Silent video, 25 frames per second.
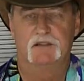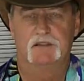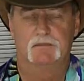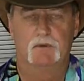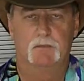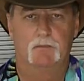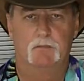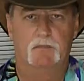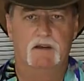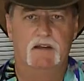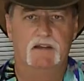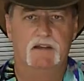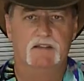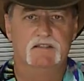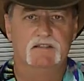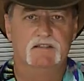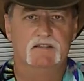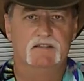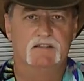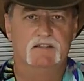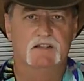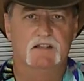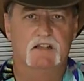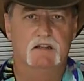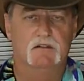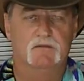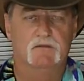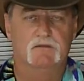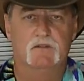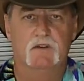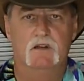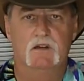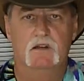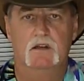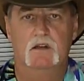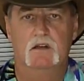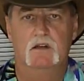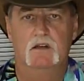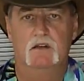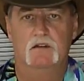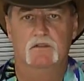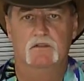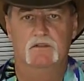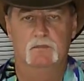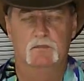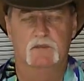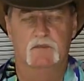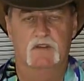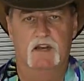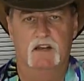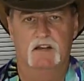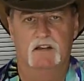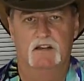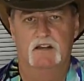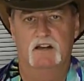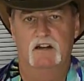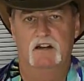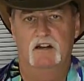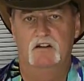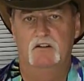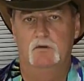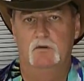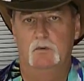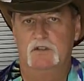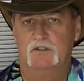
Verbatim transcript: some amazing stuff. From Kununurra,